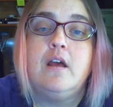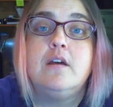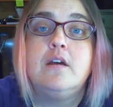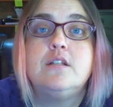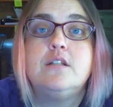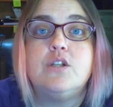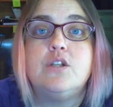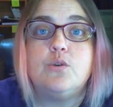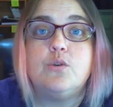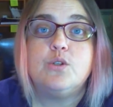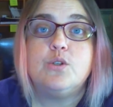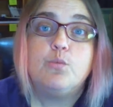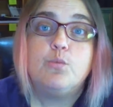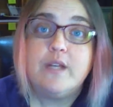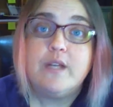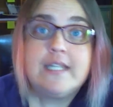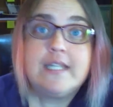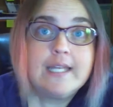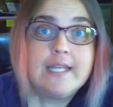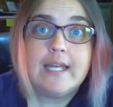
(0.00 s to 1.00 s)
So to
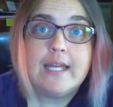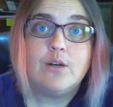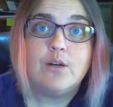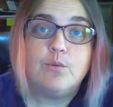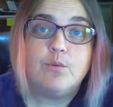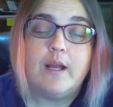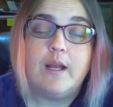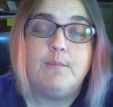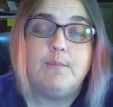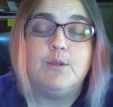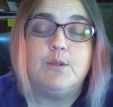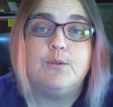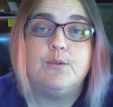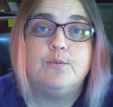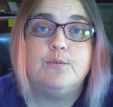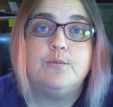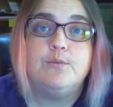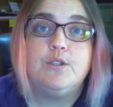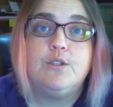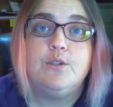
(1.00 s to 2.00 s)
win NaNoWriMo,
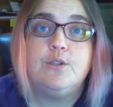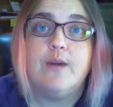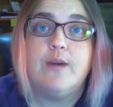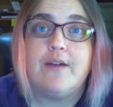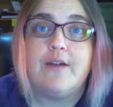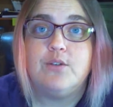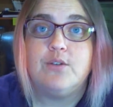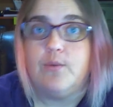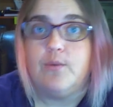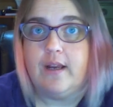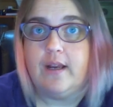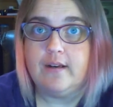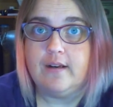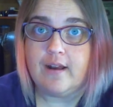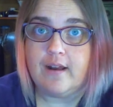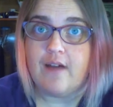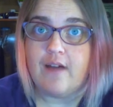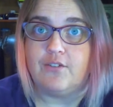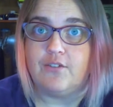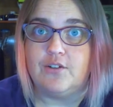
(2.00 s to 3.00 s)
you have to write a
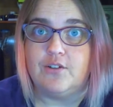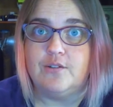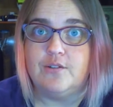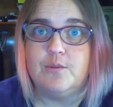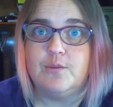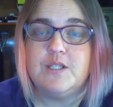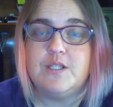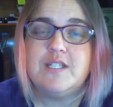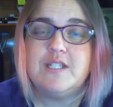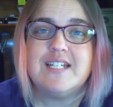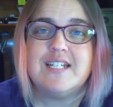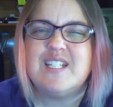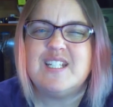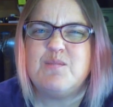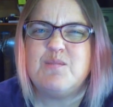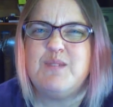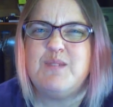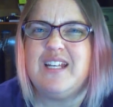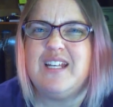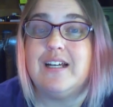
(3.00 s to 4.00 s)
novel, which
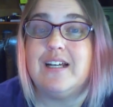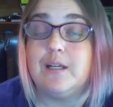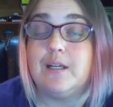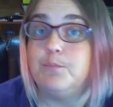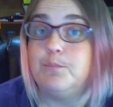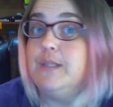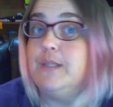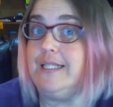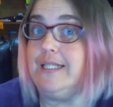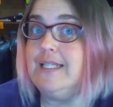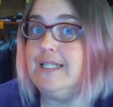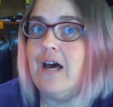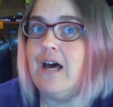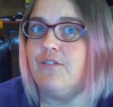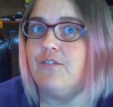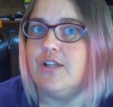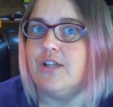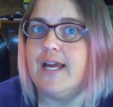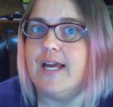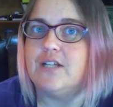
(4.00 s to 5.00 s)
doesn't mean a complete
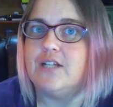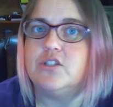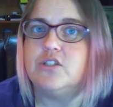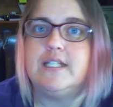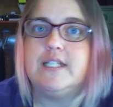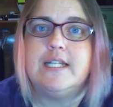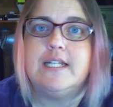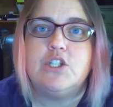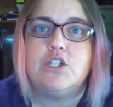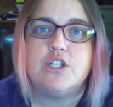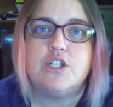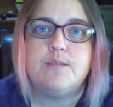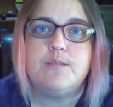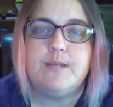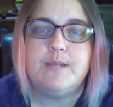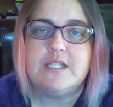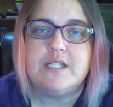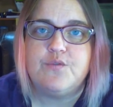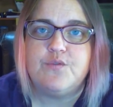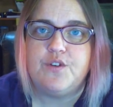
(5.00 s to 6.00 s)
novel, actually. It just
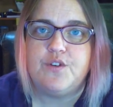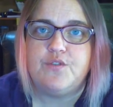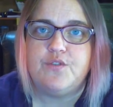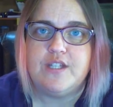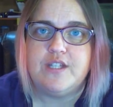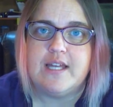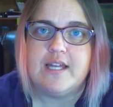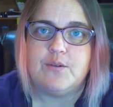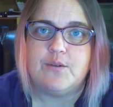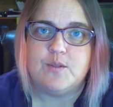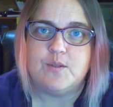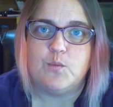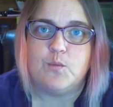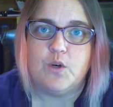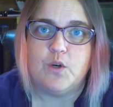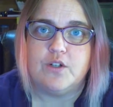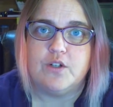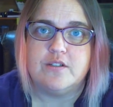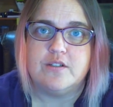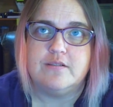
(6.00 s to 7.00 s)
means 50,000
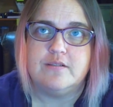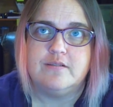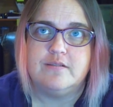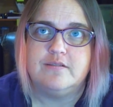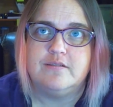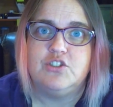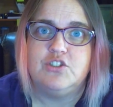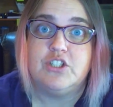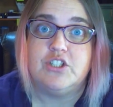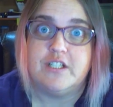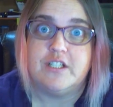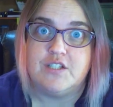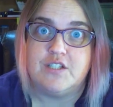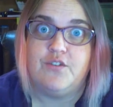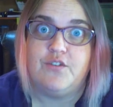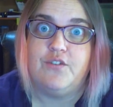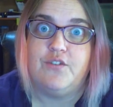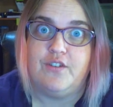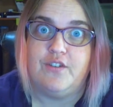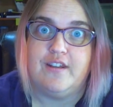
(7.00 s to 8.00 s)
words. Just
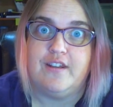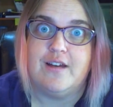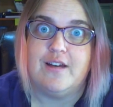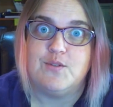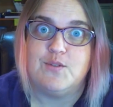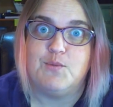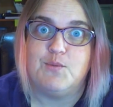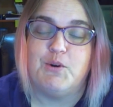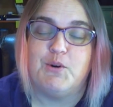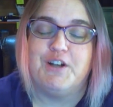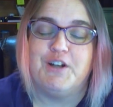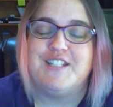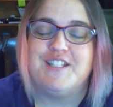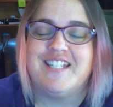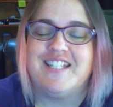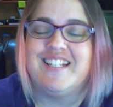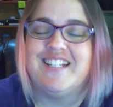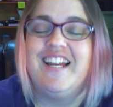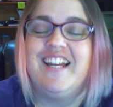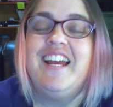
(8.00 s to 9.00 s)
50,000
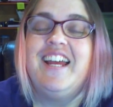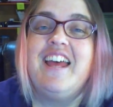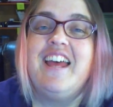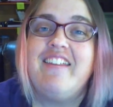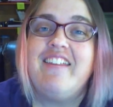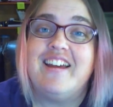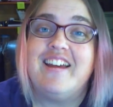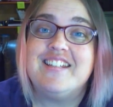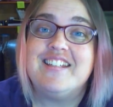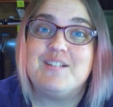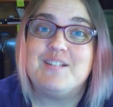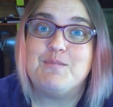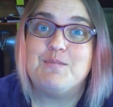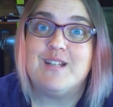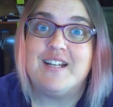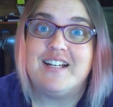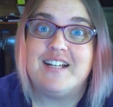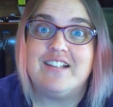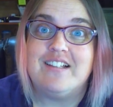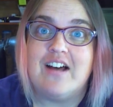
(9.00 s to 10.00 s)
words. That seems
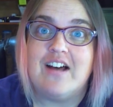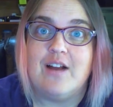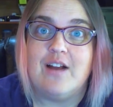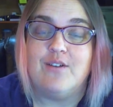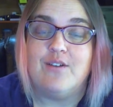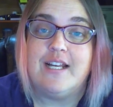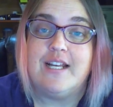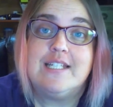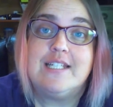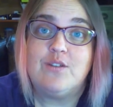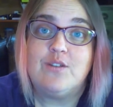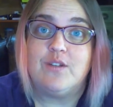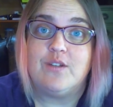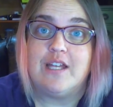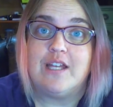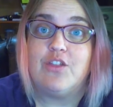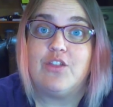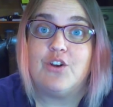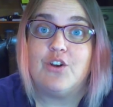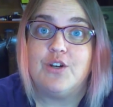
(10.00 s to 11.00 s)
like a lot, right? In only
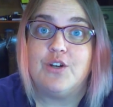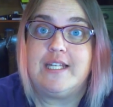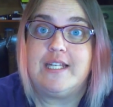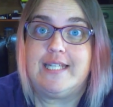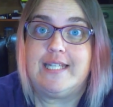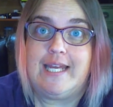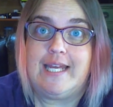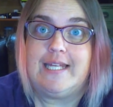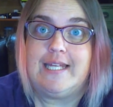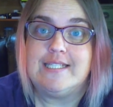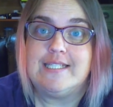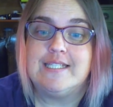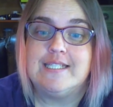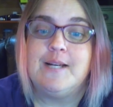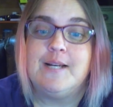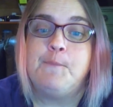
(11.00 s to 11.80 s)
30 days.